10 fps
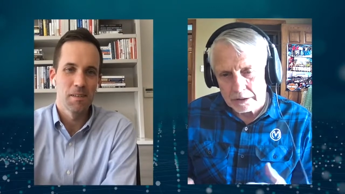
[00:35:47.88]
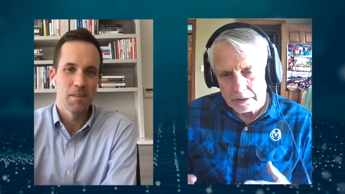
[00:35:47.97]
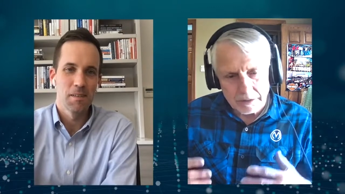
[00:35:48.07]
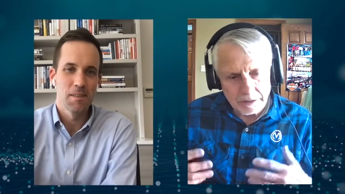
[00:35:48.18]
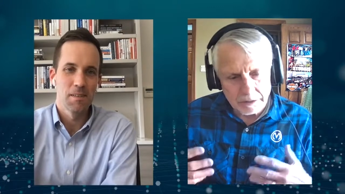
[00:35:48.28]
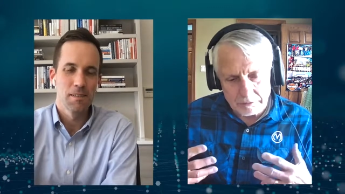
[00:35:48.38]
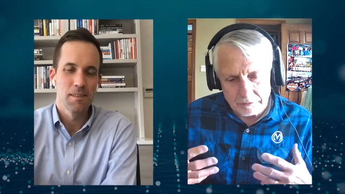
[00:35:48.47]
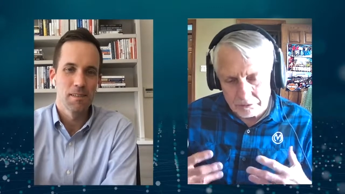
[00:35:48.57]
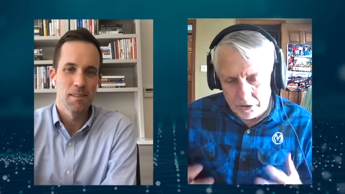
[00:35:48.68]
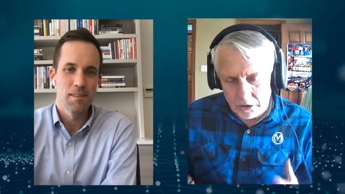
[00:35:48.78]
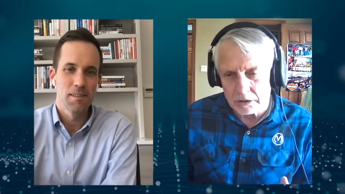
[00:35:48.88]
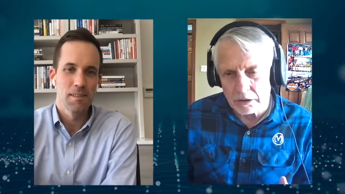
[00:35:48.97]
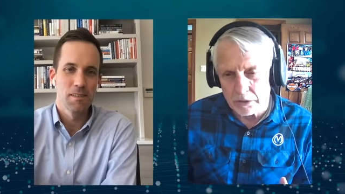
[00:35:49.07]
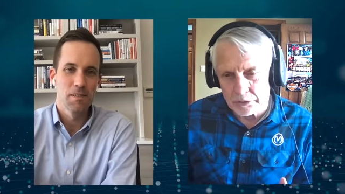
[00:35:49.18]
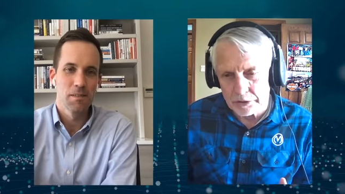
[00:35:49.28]
Speaker 1: They fall in
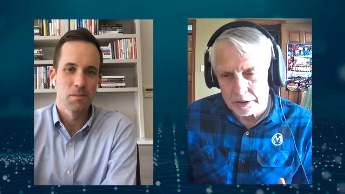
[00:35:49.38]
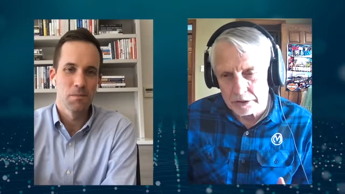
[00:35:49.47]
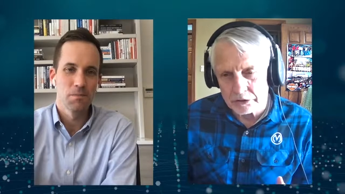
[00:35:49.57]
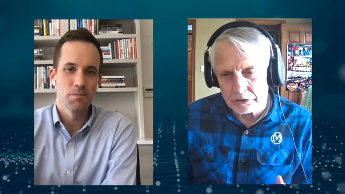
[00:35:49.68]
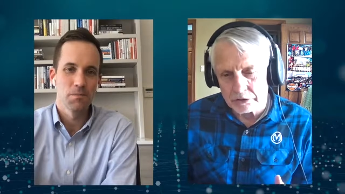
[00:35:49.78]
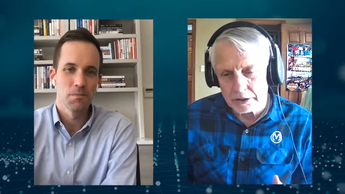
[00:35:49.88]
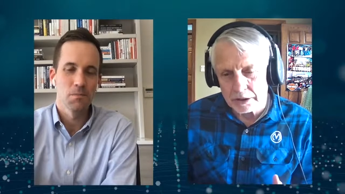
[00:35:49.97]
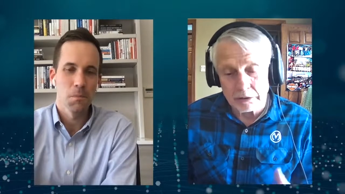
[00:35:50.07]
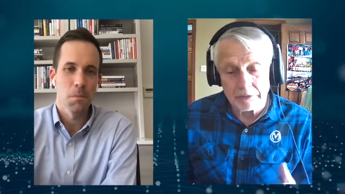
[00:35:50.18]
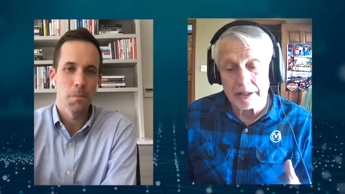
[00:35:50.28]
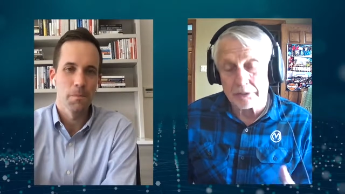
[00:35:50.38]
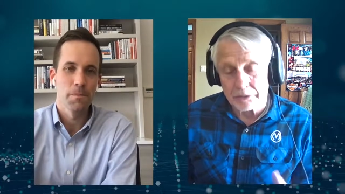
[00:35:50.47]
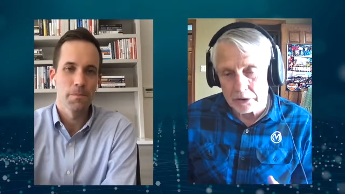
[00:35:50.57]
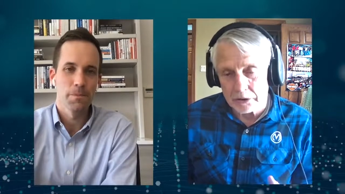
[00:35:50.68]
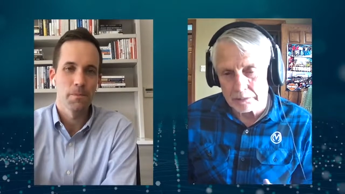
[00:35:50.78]
love with the industry, and we've had a
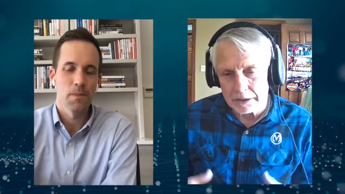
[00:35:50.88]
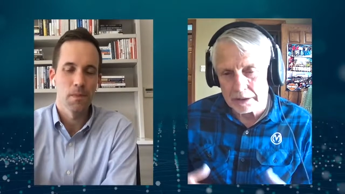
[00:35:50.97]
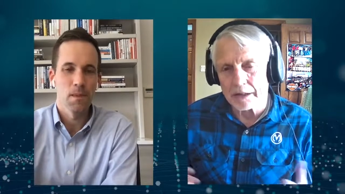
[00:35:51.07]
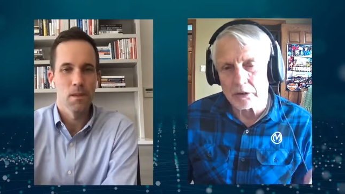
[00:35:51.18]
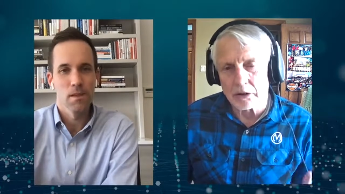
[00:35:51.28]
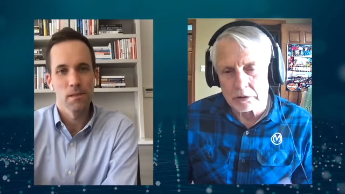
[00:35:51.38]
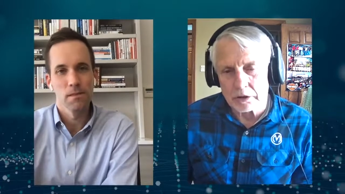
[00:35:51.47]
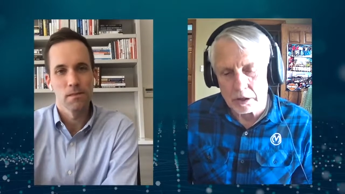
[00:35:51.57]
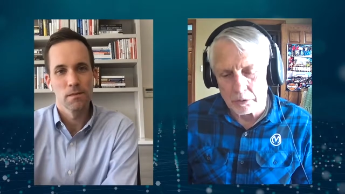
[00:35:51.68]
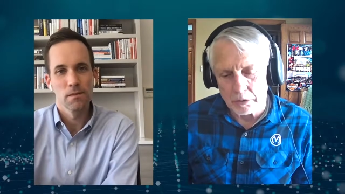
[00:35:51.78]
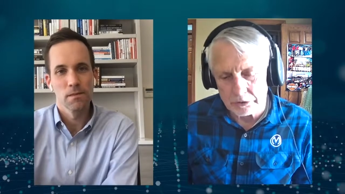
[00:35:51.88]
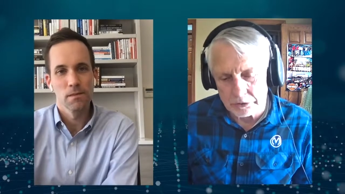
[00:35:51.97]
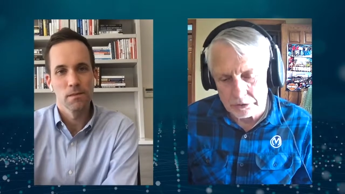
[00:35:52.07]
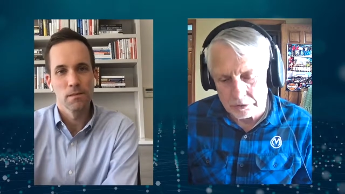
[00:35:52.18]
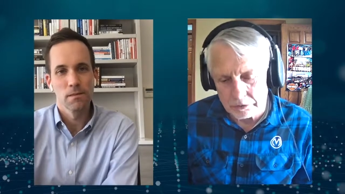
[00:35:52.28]
few of them that now own car
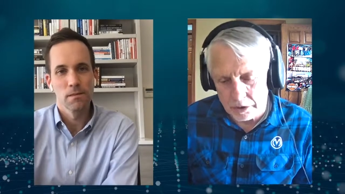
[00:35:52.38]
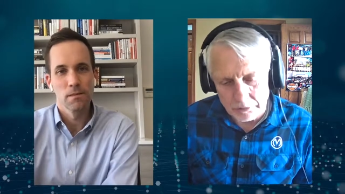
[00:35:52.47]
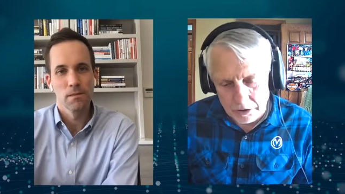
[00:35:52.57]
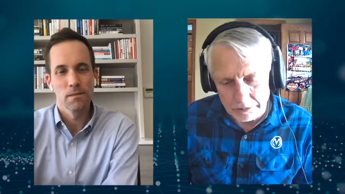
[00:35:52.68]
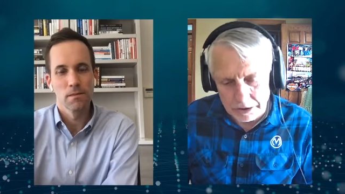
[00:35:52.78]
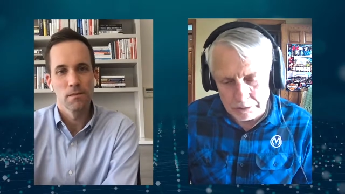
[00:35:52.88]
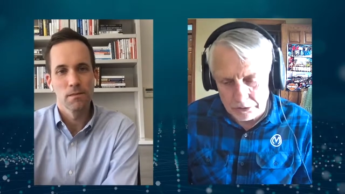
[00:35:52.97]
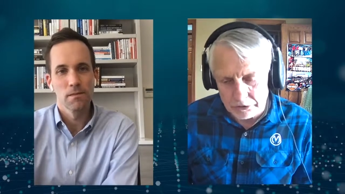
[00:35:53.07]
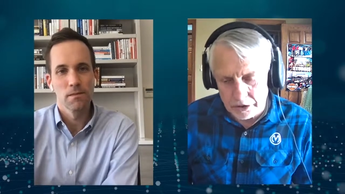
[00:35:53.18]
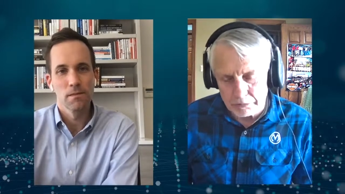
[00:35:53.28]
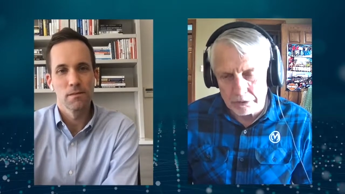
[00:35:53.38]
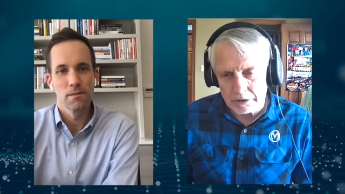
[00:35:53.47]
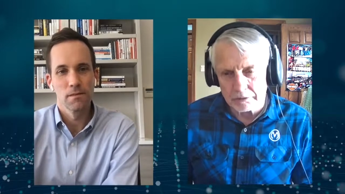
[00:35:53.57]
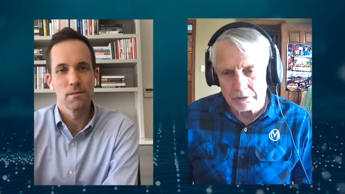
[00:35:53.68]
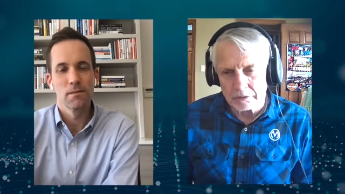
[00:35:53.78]
washes. Not very many, but there's a couple
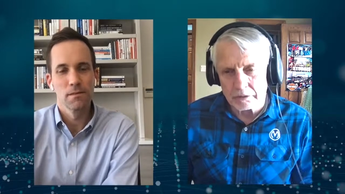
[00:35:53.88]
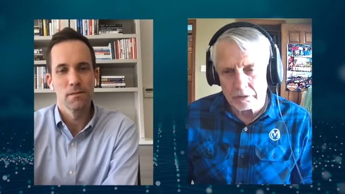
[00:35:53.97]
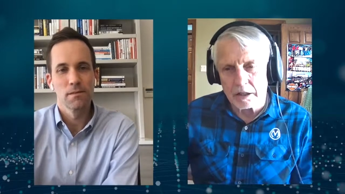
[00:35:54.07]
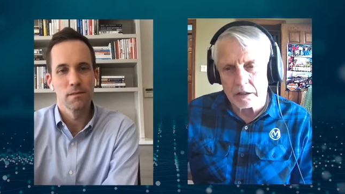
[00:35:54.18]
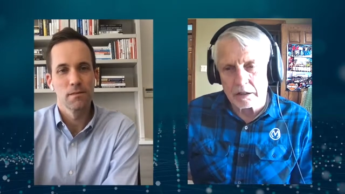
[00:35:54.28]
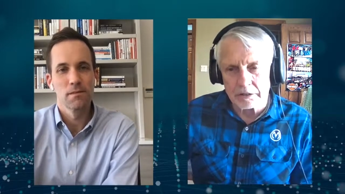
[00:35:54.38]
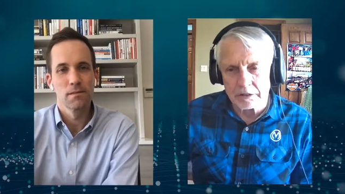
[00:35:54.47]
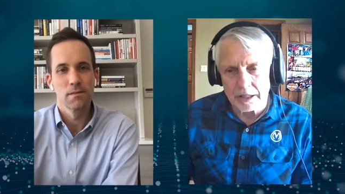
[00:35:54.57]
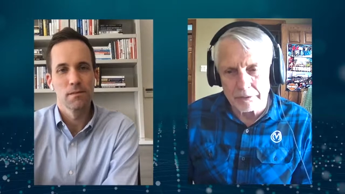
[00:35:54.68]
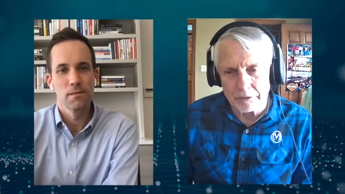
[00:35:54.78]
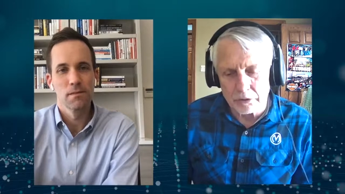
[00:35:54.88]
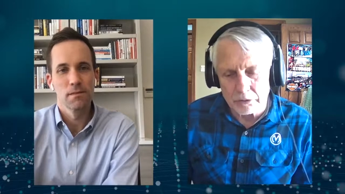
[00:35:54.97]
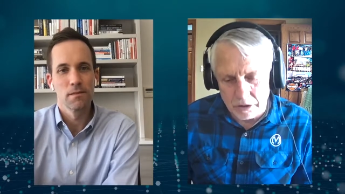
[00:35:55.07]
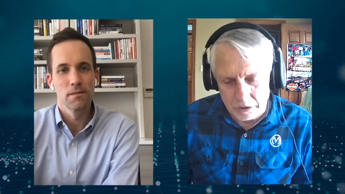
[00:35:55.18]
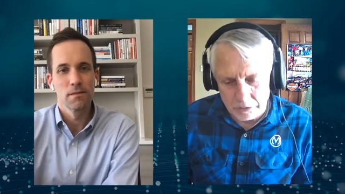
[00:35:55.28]
that have gone on to have their own
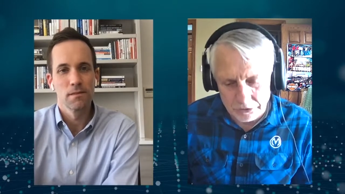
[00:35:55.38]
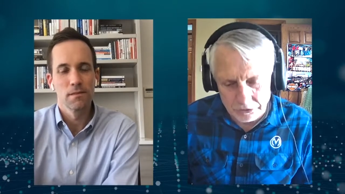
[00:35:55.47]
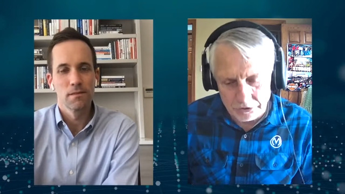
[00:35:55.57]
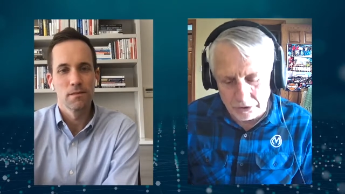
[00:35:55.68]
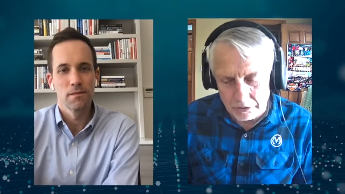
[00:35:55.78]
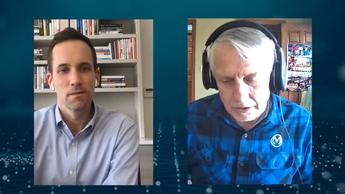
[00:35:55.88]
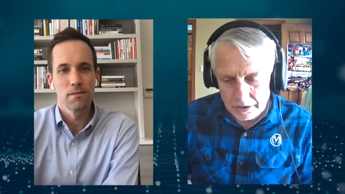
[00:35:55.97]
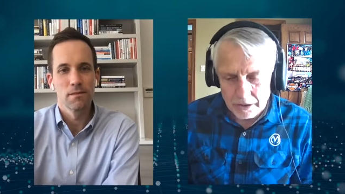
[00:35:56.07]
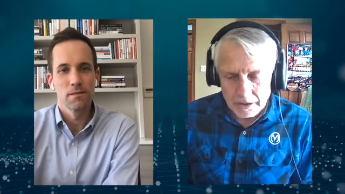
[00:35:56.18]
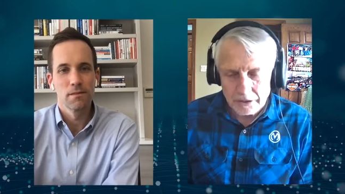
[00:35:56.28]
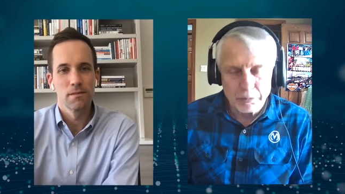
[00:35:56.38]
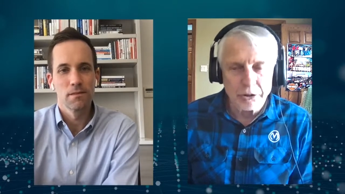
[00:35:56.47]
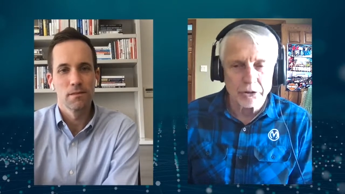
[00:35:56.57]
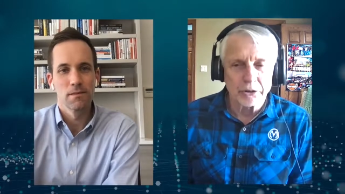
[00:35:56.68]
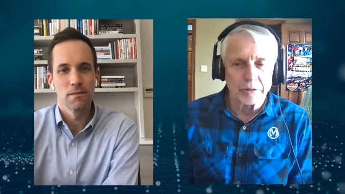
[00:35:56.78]
car washes. So it's
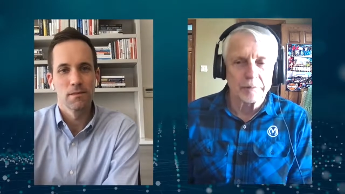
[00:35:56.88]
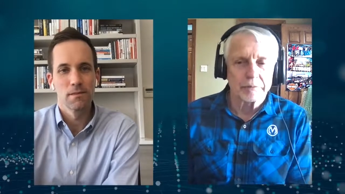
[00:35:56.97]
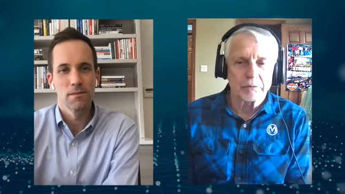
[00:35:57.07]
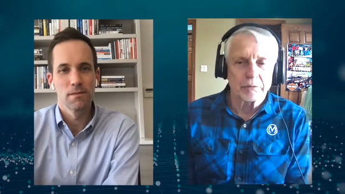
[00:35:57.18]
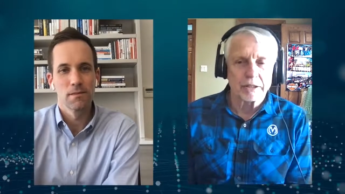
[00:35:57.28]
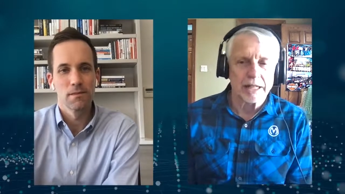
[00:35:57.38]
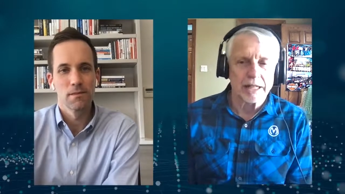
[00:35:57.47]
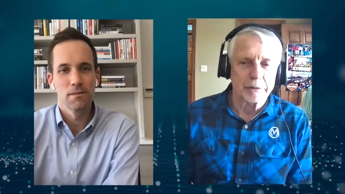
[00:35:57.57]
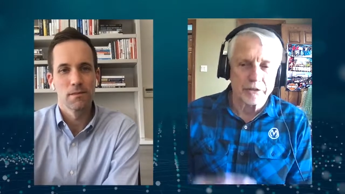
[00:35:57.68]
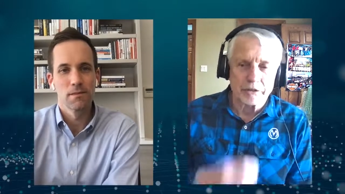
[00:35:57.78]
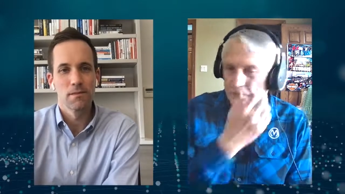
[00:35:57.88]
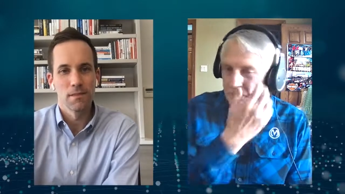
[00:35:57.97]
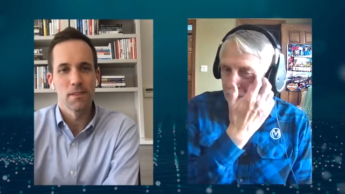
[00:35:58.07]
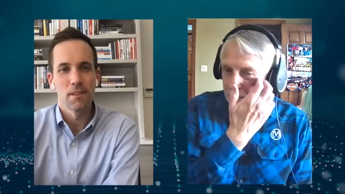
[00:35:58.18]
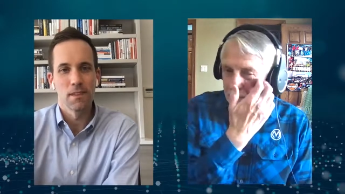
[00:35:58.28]
pretty cool when that happens.
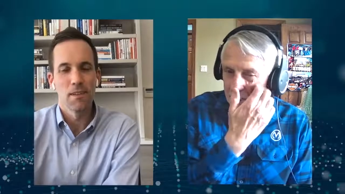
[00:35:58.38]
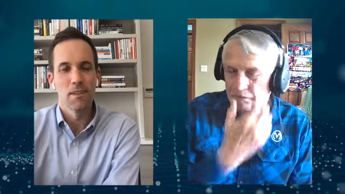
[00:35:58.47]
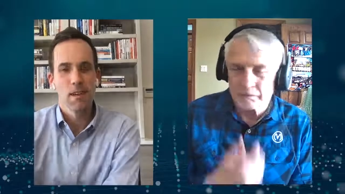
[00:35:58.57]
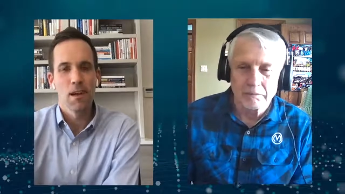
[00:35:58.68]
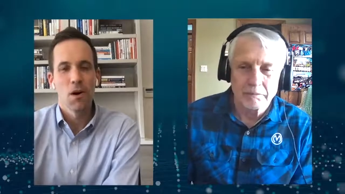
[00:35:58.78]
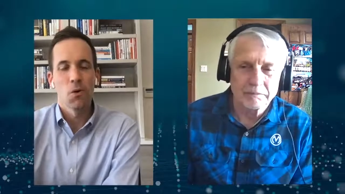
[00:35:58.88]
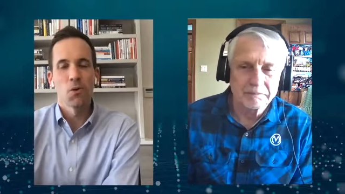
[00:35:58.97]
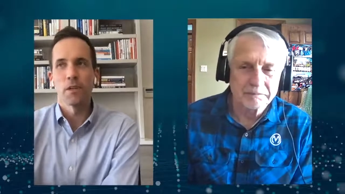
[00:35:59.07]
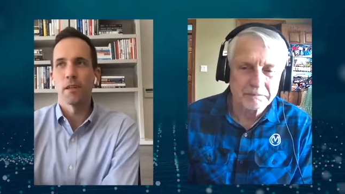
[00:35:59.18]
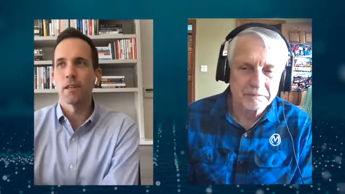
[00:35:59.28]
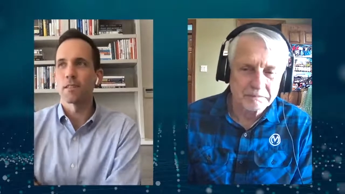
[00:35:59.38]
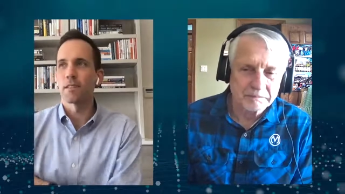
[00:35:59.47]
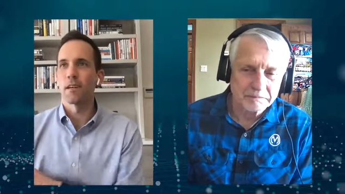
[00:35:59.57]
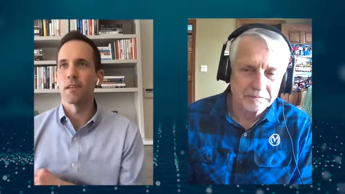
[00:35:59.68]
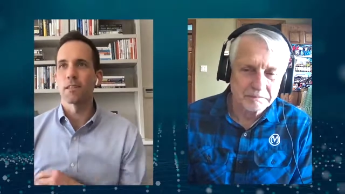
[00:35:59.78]
Speaker 2: Well,
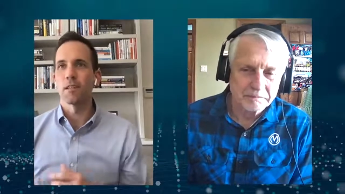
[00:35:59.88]
it's it's